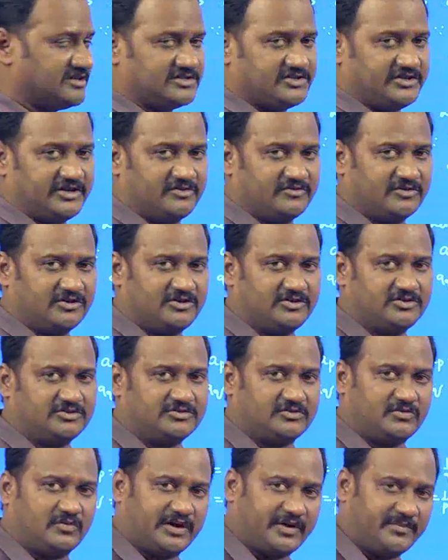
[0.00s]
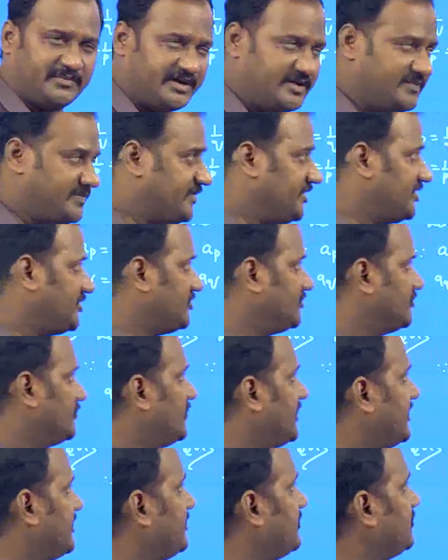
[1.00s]
also equal to 1 by PQ.
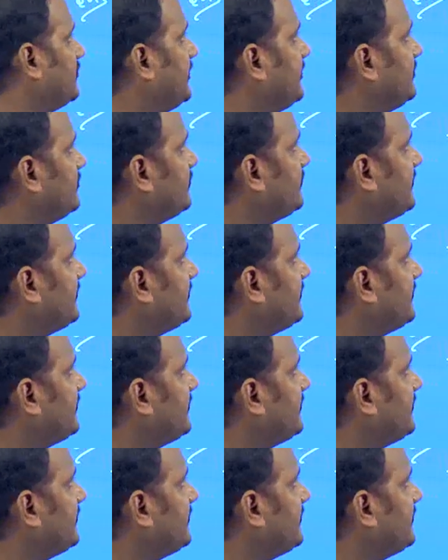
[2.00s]
What are you going to